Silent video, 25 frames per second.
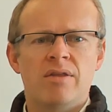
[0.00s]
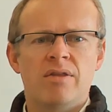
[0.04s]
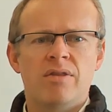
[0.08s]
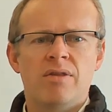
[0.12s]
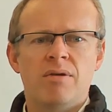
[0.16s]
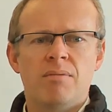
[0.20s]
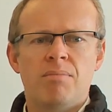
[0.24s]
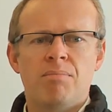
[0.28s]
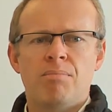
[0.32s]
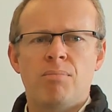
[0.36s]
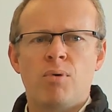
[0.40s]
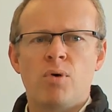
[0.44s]

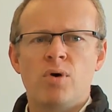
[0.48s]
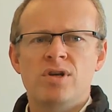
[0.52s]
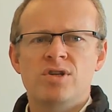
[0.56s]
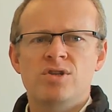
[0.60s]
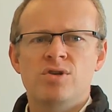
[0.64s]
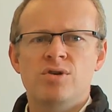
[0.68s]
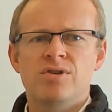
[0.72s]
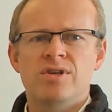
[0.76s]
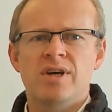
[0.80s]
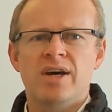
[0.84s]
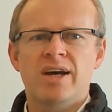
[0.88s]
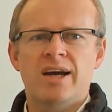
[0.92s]
the
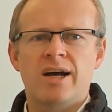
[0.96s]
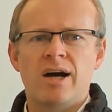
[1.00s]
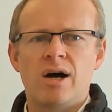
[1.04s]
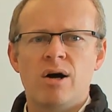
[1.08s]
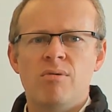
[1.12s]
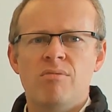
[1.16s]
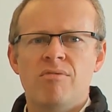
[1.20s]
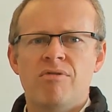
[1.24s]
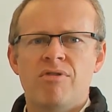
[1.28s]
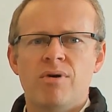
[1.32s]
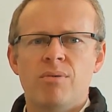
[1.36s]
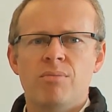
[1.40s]
points to
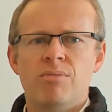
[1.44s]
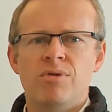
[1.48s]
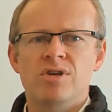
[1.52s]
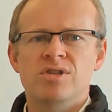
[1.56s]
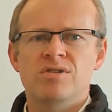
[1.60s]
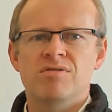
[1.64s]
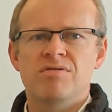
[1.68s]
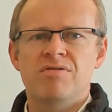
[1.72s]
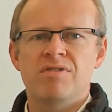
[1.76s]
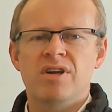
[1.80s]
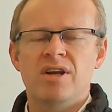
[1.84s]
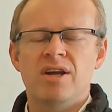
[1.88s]
take home
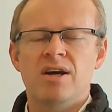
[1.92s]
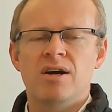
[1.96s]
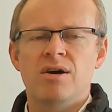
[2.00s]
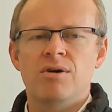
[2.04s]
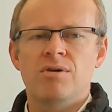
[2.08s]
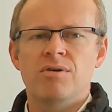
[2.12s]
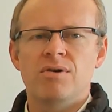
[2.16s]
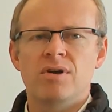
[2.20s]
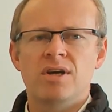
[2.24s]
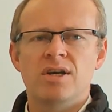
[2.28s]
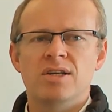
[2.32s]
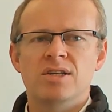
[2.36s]
from this
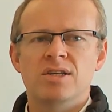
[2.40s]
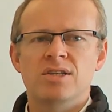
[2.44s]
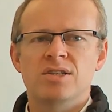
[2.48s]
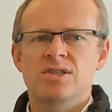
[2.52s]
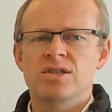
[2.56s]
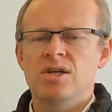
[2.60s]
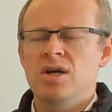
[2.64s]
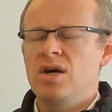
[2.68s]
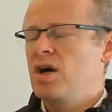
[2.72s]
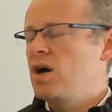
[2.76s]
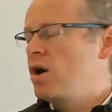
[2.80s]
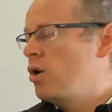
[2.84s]
video
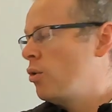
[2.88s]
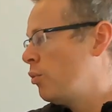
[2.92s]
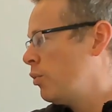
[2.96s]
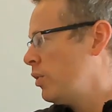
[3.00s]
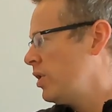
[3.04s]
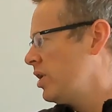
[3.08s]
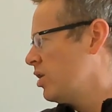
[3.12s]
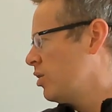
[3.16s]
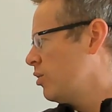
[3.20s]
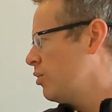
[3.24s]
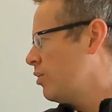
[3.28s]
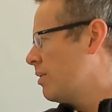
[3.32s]
is
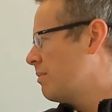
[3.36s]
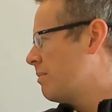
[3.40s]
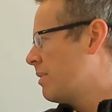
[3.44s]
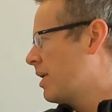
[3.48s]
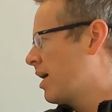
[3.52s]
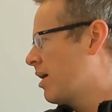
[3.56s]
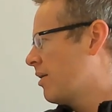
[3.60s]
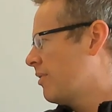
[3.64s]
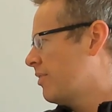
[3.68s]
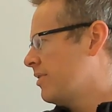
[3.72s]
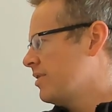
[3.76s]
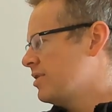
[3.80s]
we knew
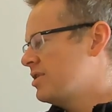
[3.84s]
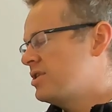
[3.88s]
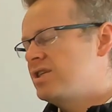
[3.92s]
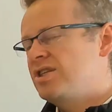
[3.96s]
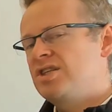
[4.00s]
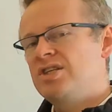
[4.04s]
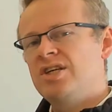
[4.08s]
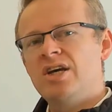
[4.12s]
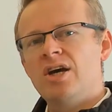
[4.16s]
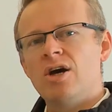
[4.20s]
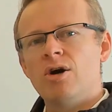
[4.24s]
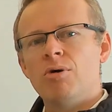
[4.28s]
about
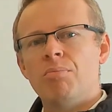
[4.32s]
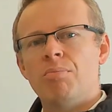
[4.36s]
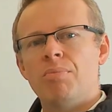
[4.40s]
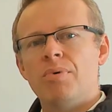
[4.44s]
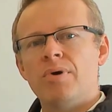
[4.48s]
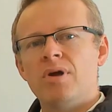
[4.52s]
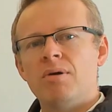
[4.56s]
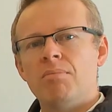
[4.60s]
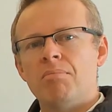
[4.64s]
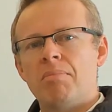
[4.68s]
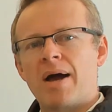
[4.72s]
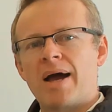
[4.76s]
the
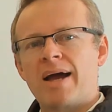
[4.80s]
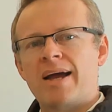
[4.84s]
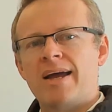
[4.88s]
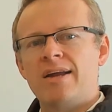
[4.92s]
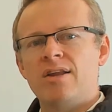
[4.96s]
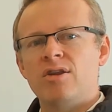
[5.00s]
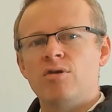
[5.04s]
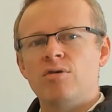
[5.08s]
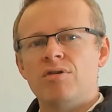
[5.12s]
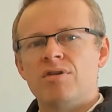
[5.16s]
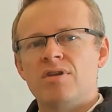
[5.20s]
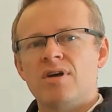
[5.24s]
COP
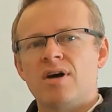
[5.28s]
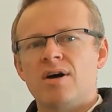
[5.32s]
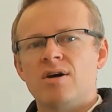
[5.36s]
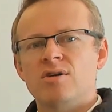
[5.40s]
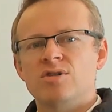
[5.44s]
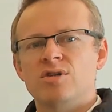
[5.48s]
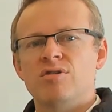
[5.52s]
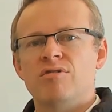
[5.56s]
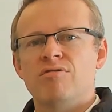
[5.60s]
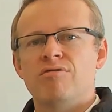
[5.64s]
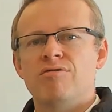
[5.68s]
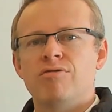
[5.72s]
back in
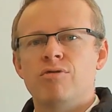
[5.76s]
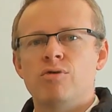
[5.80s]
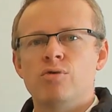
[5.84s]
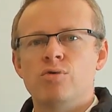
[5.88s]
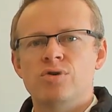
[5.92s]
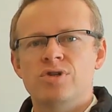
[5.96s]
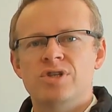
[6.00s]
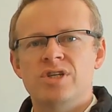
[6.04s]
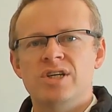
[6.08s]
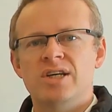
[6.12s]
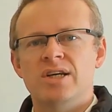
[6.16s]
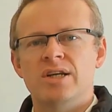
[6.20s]

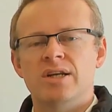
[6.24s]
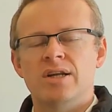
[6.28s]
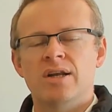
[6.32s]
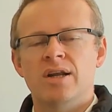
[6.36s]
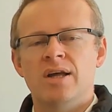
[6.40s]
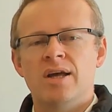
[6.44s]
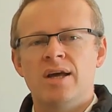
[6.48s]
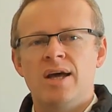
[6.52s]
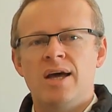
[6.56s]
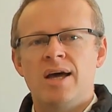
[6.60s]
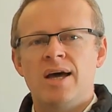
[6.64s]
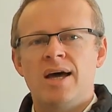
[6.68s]

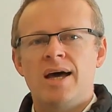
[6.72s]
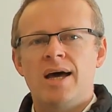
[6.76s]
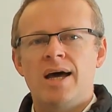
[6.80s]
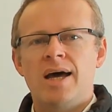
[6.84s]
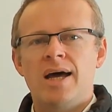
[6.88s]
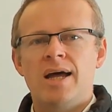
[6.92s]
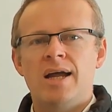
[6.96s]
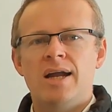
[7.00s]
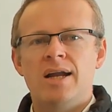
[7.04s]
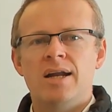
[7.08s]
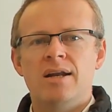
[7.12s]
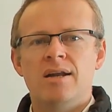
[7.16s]
2014,
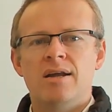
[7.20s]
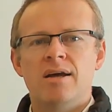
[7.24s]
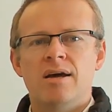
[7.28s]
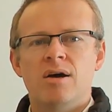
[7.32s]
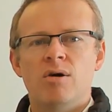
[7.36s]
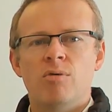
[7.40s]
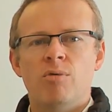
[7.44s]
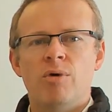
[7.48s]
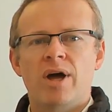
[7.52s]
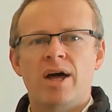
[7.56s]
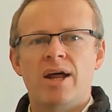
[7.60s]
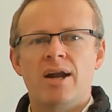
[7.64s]

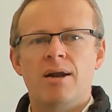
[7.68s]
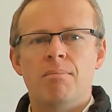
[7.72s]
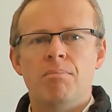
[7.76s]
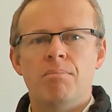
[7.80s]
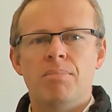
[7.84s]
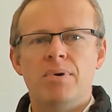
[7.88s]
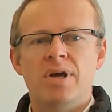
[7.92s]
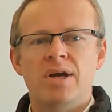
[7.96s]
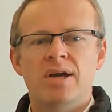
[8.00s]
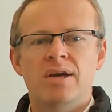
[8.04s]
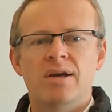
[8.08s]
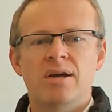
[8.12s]
and we had a
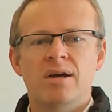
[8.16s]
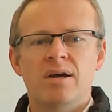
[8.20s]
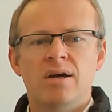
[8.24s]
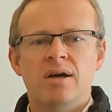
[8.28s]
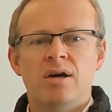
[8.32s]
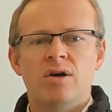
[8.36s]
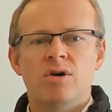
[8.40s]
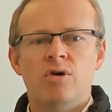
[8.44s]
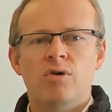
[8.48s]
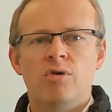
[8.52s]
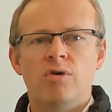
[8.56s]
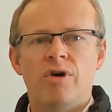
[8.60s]
big
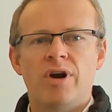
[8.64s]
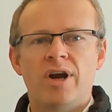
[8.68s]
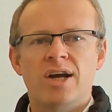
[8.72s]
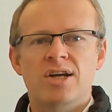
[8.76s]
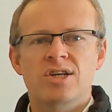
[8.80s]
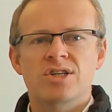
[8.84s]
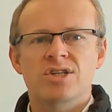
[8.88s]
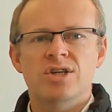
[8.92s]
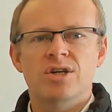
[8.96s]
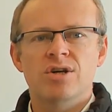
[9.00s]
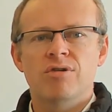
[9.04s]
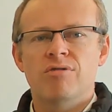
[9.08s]

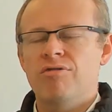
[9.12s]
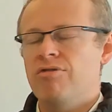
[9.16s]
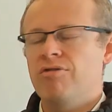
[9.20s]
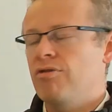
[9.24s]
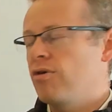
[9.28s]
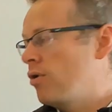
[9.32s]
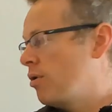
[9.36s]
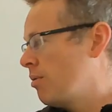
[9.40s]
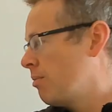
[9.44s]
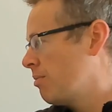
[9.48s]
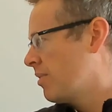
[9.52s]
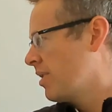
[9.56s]
correction
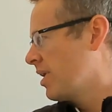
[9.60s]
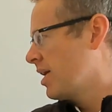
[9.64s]
from